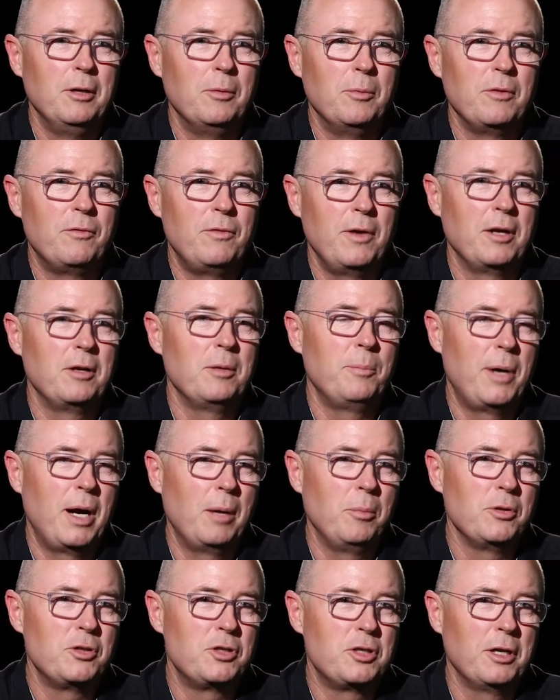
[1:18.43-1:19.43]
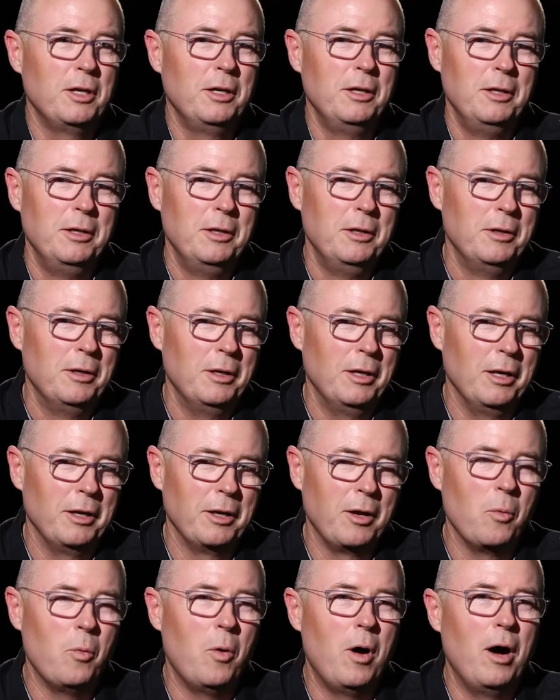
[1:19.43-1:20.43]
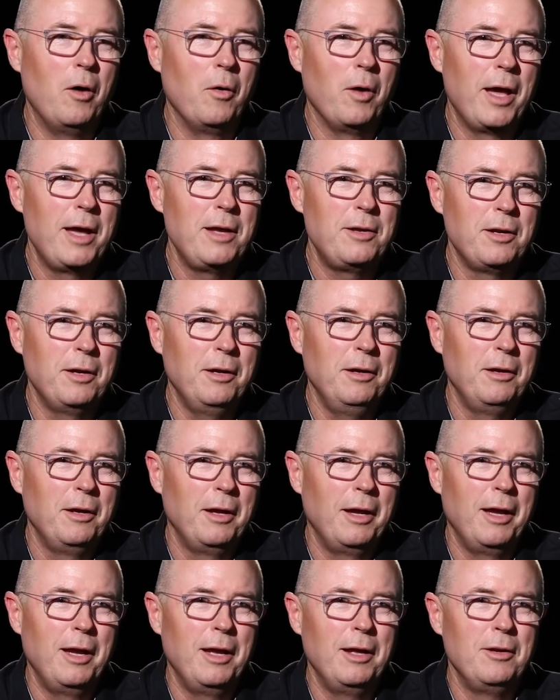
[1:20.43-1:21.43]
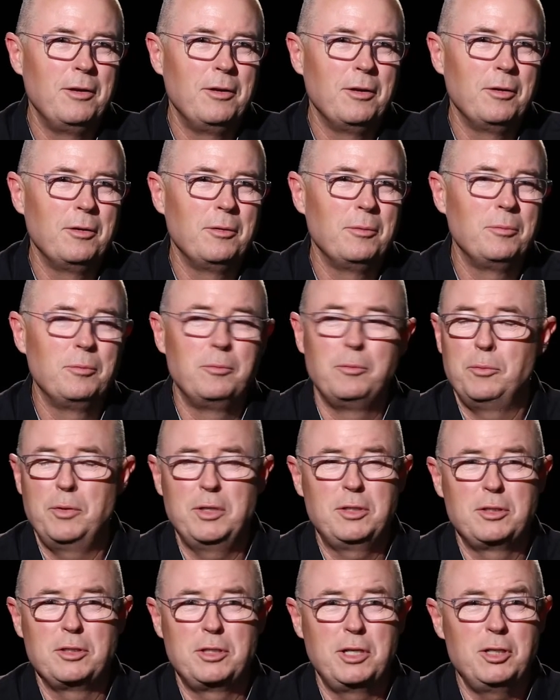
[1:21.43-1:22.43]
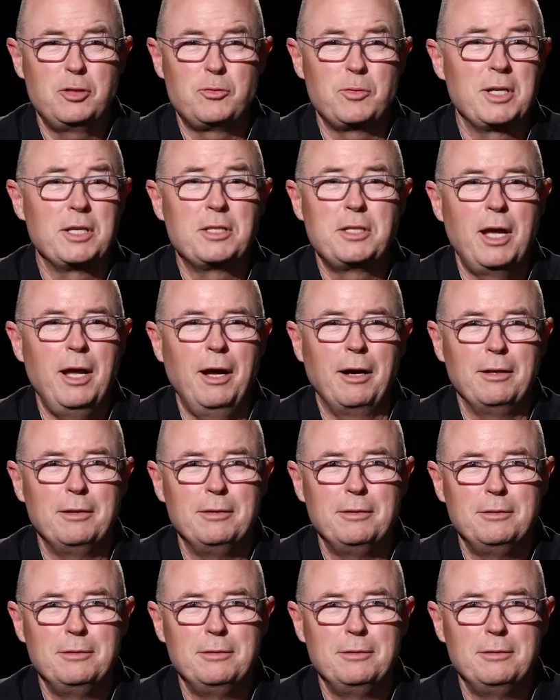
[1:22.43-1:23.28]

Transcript: We found a publisher a little while later, and the rest is history. It's out.